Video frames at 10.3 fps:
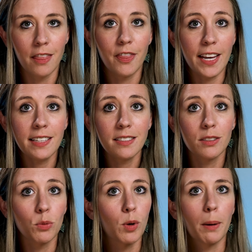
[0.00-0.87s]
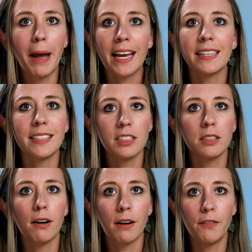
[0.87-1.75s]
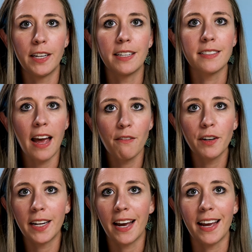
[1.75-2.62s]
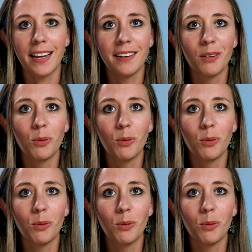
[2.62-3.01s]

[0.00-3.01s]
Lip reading: This, we're paying attention to our fitness every day.